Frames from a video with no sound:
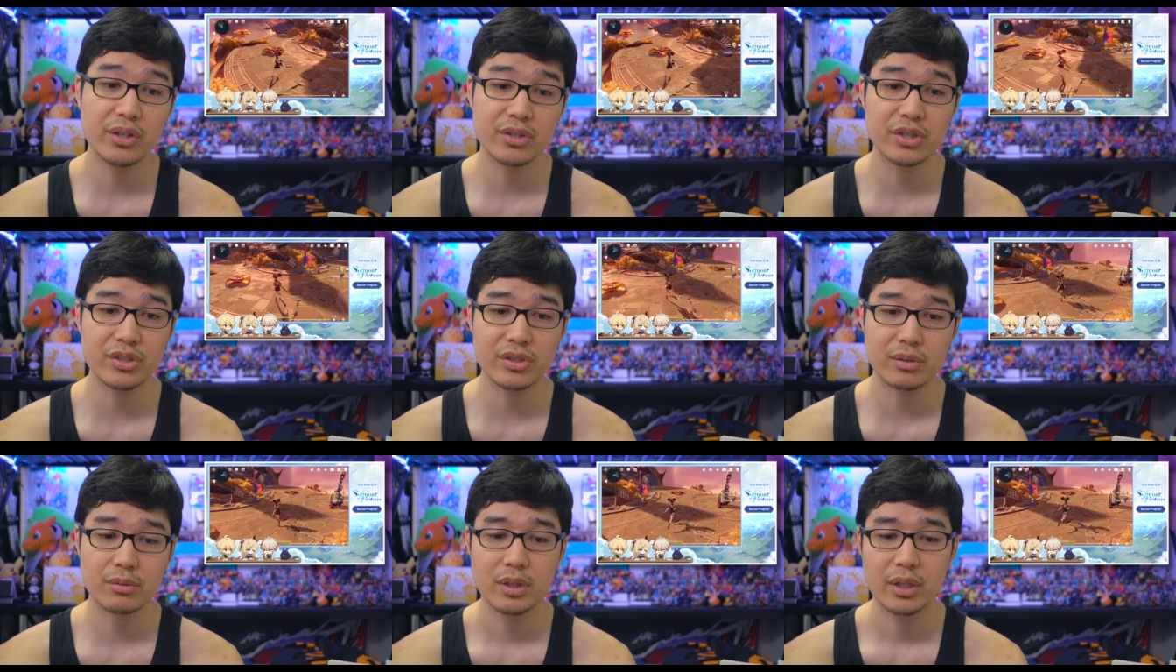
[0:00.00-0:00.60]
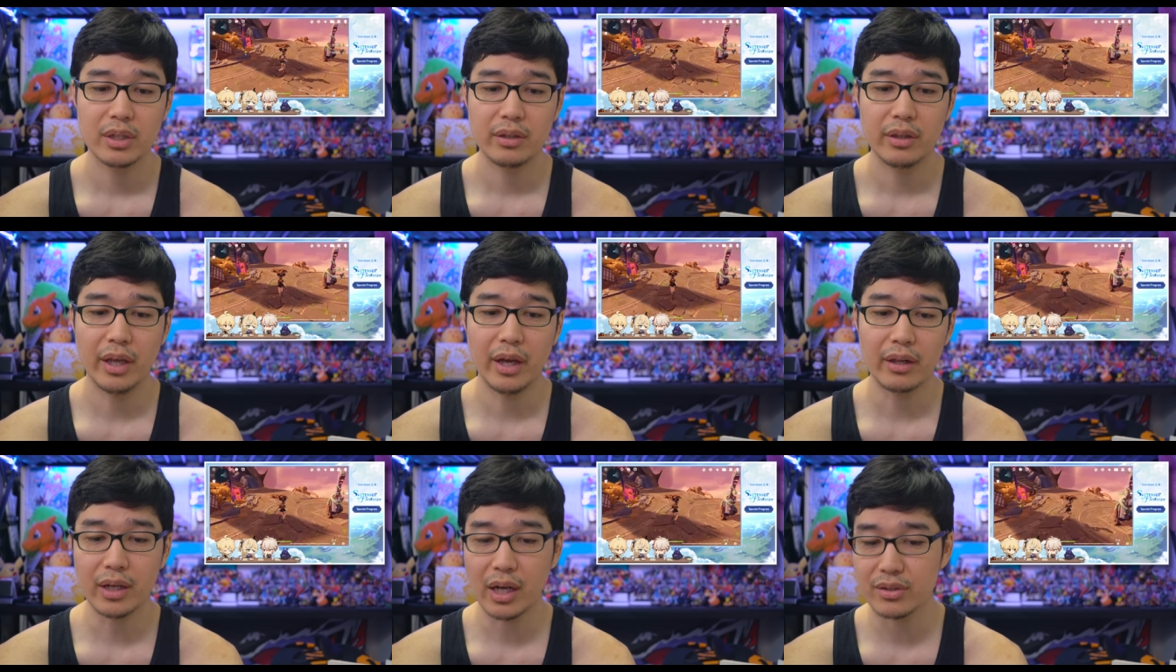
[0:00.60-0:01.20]
It's just
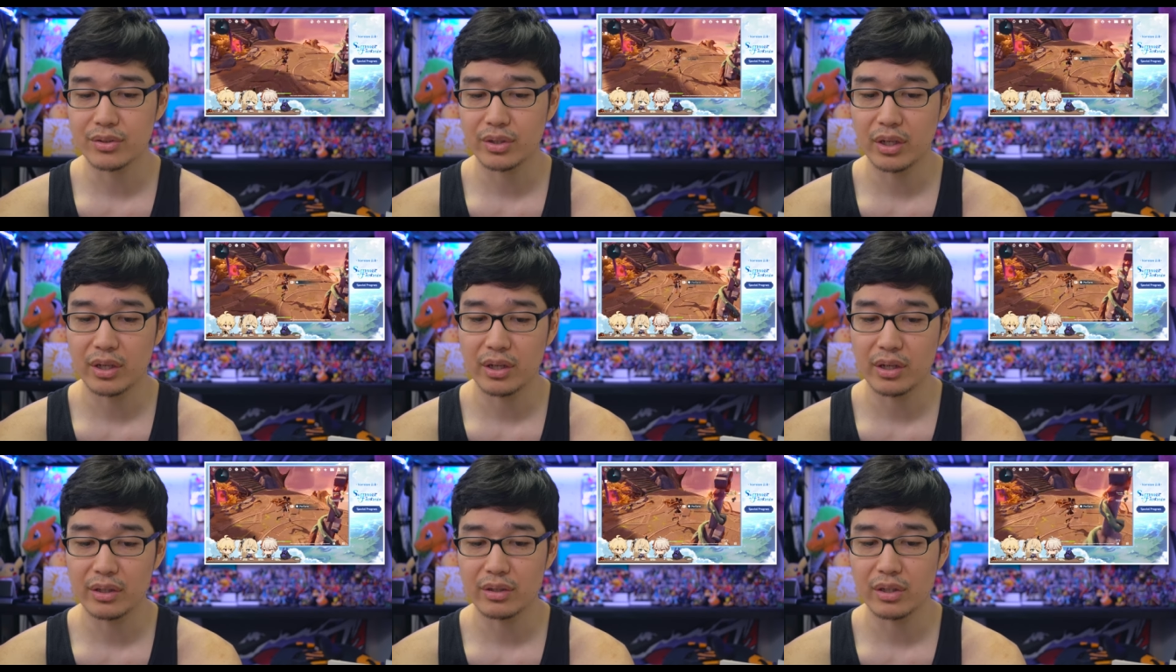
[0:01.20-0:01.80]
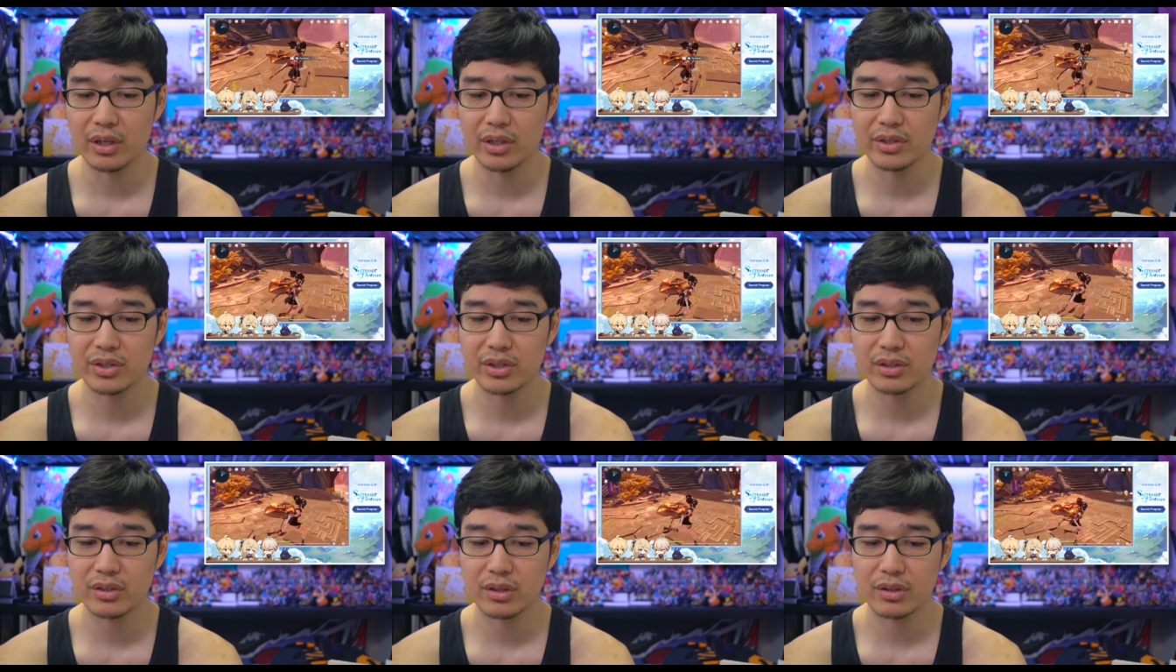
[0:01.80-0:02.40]
that Kazuha
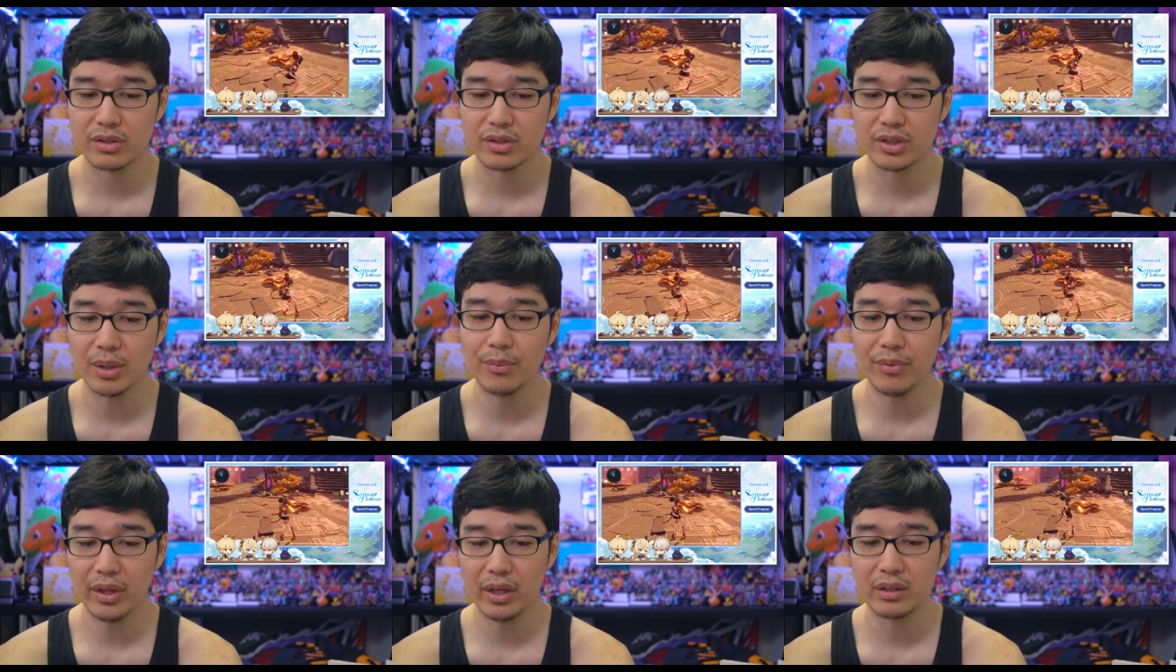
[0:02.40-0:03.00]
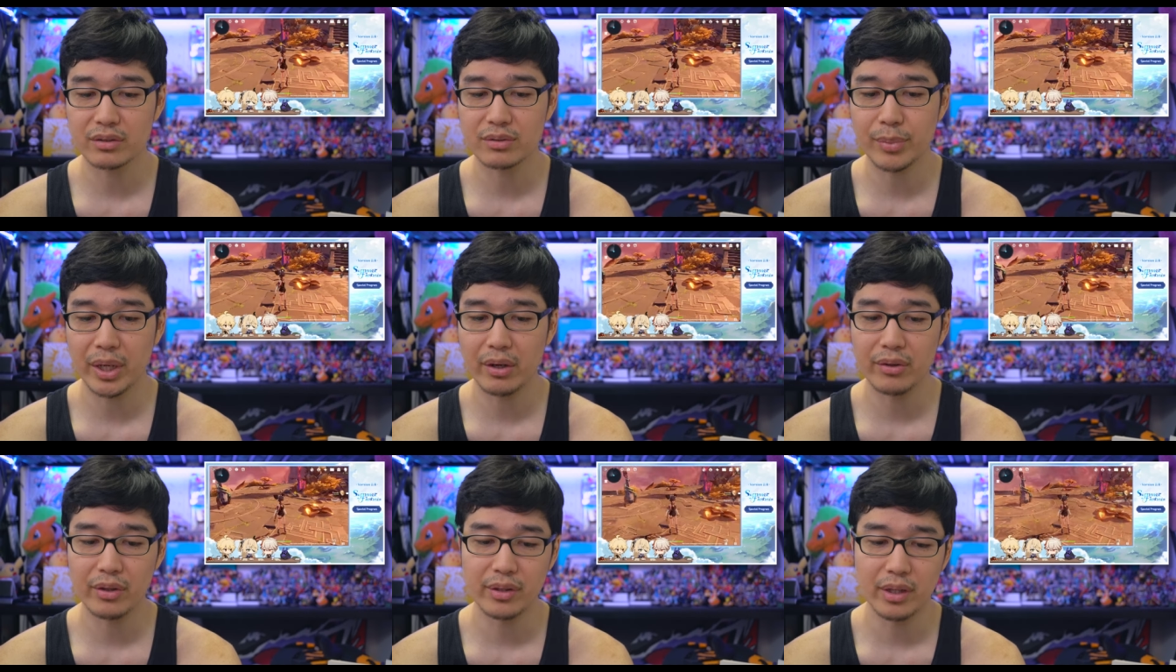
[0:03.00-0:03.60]
does some things
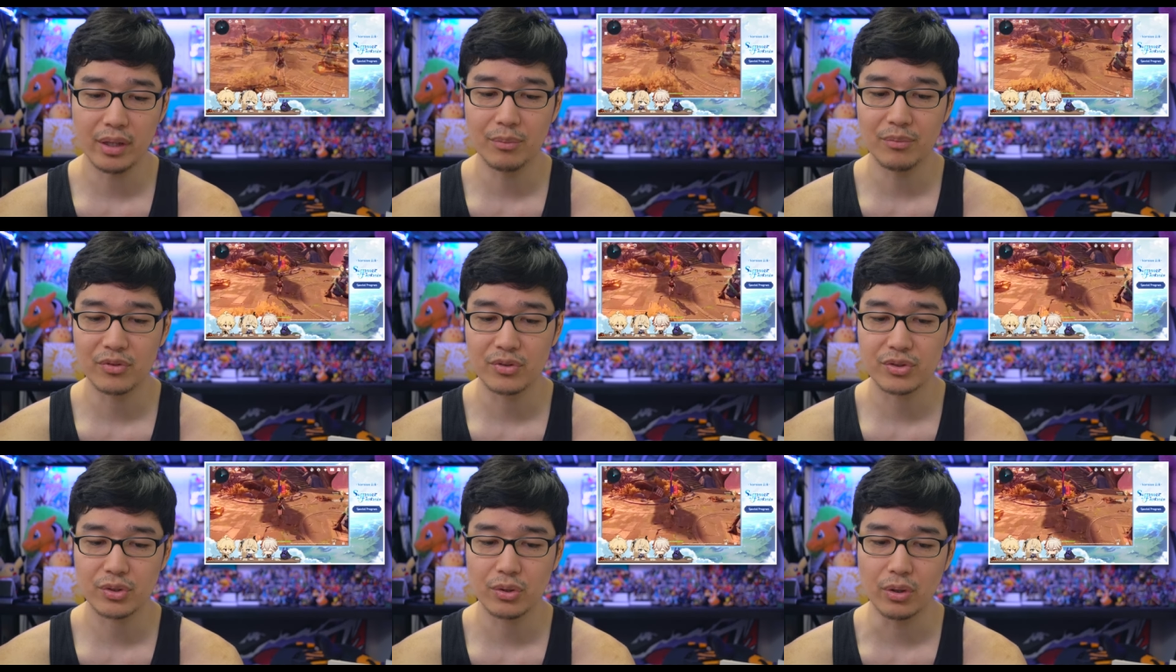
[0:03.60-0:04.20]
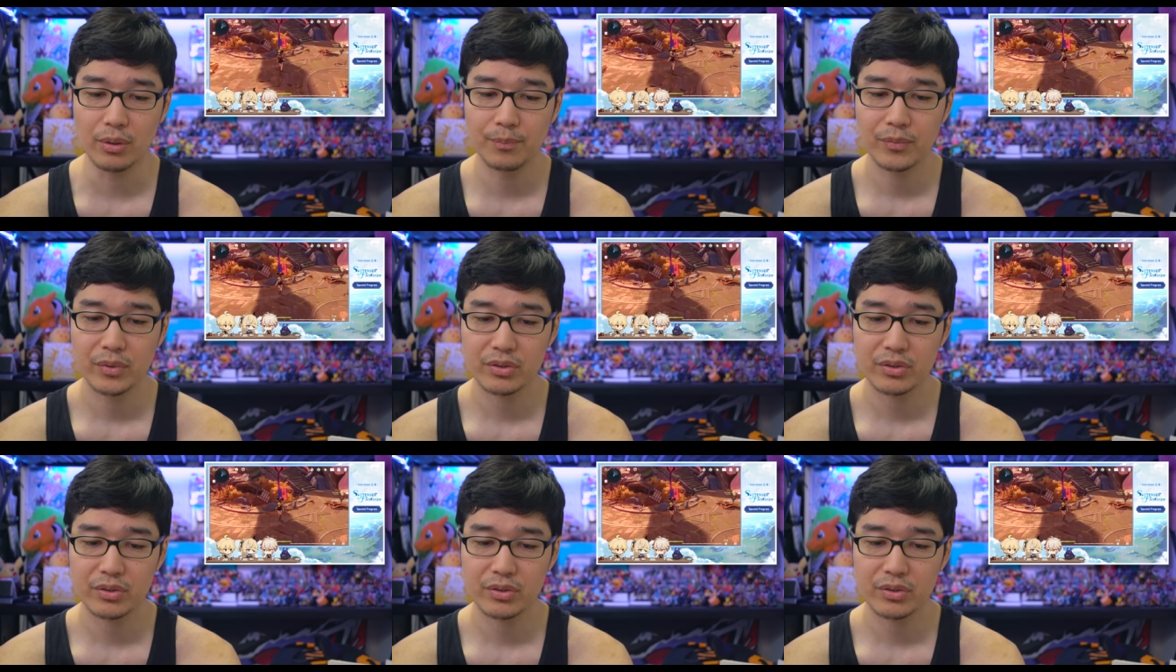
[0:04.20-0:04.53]
better than him for sure.